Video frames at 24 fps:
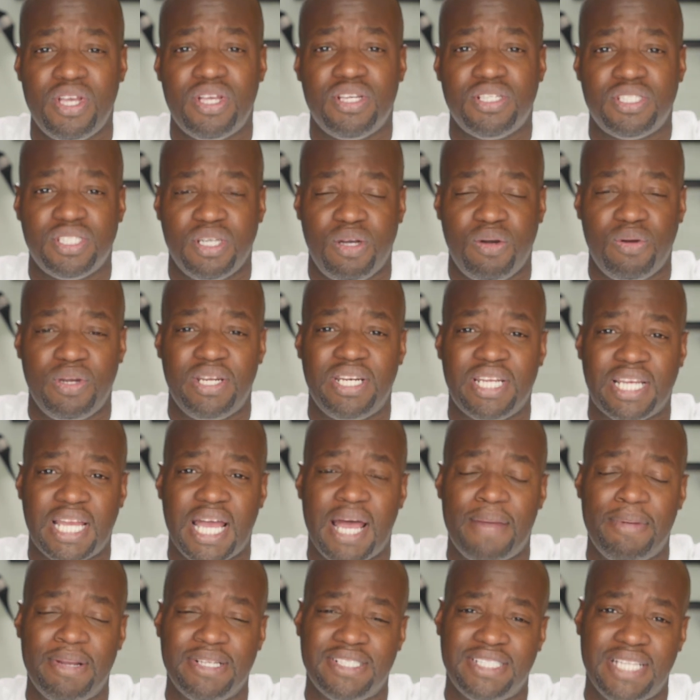So in the
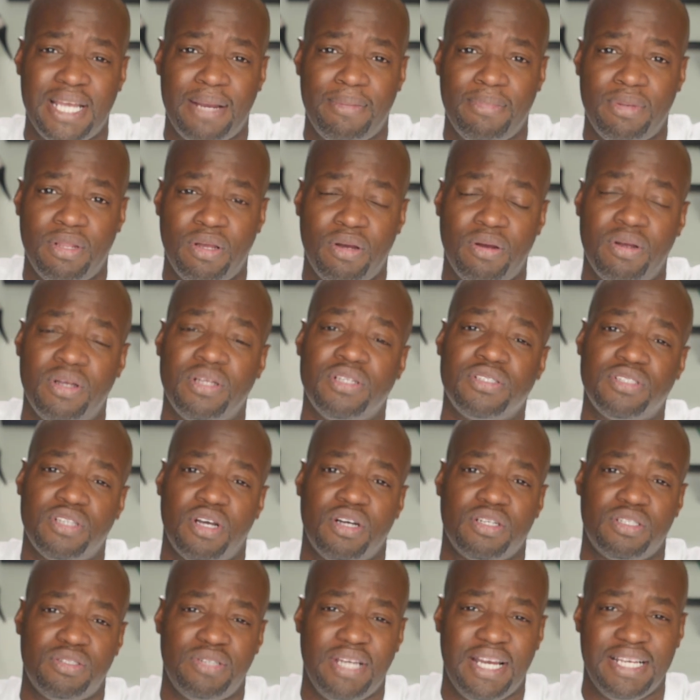comments down below.
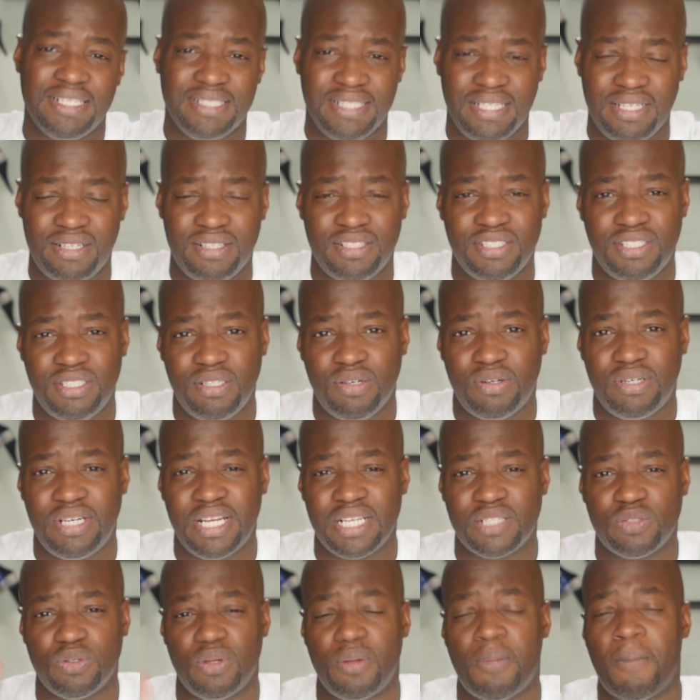Talk to you guys later. See you on the
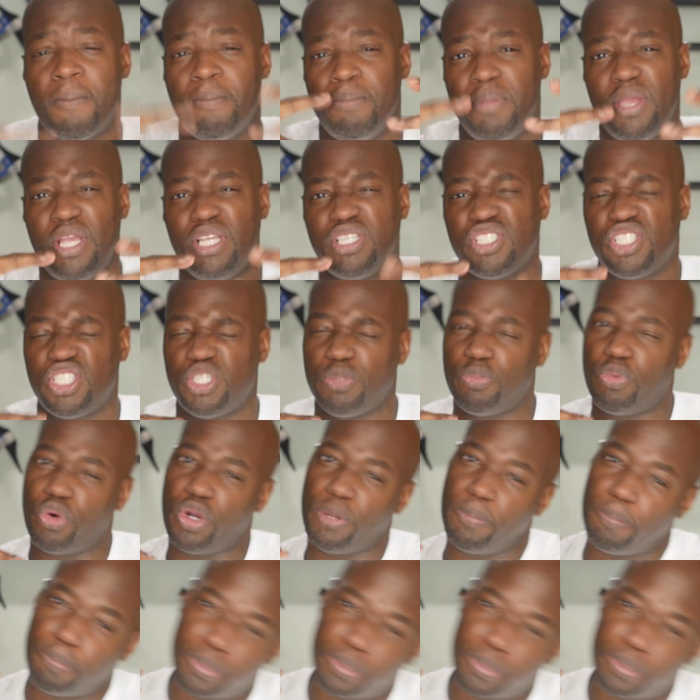next one. Peace, your boy.